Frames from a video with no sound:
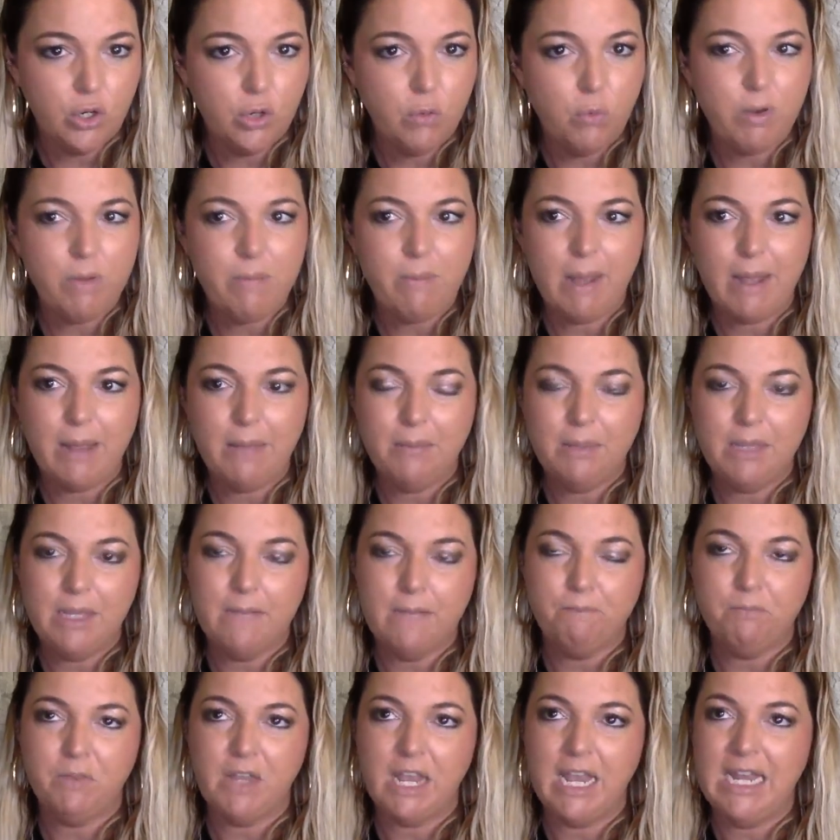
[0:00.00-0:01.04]
We might be,
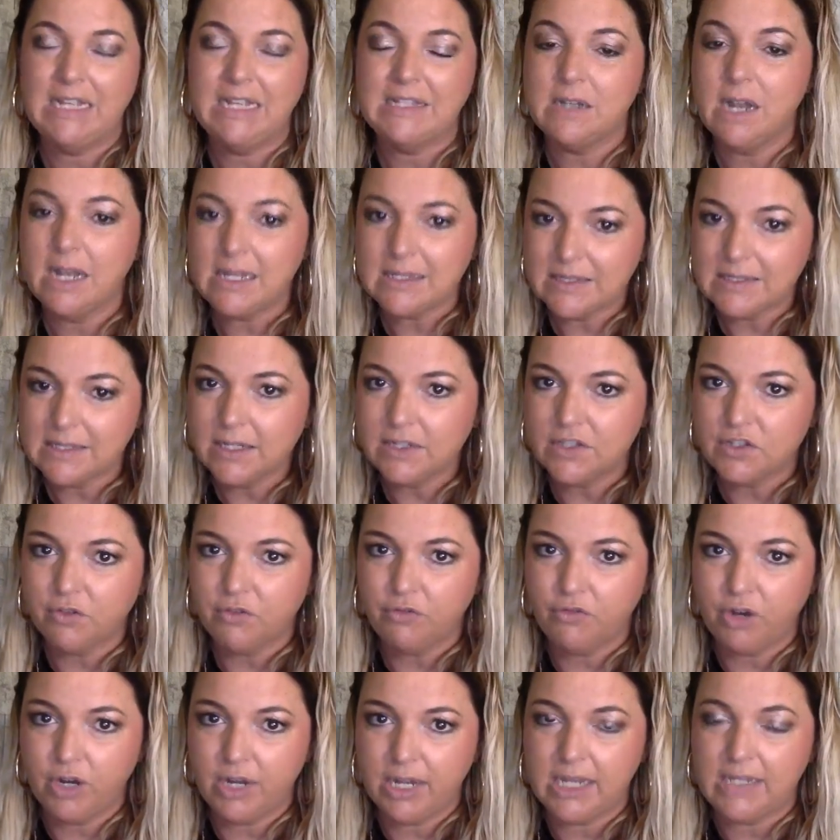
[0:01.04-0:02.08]
and it's not
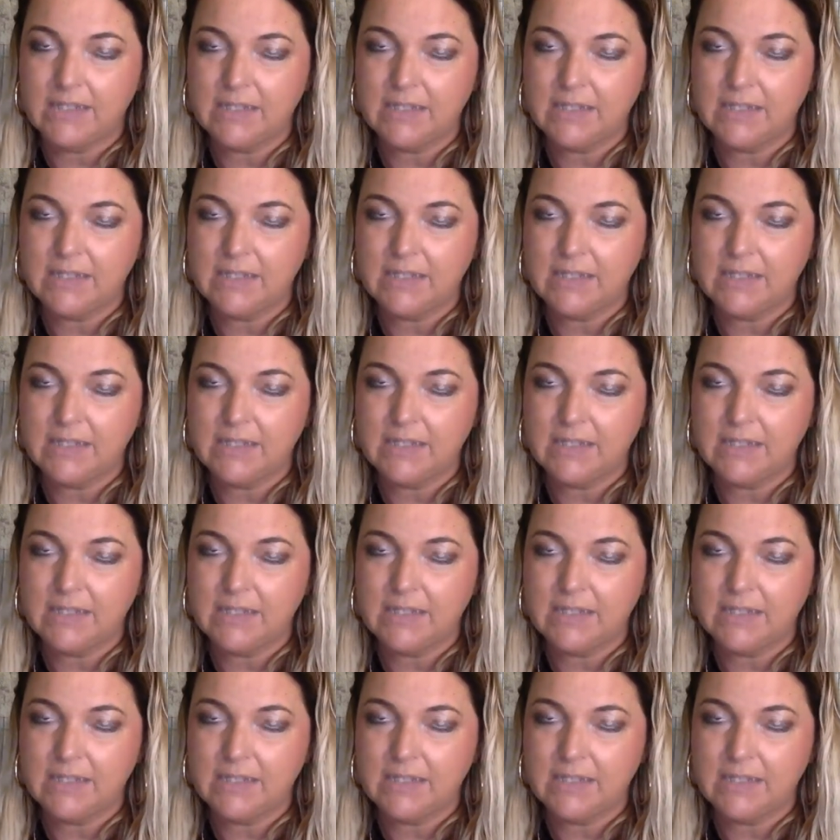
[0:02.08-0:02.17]
schizophrenia.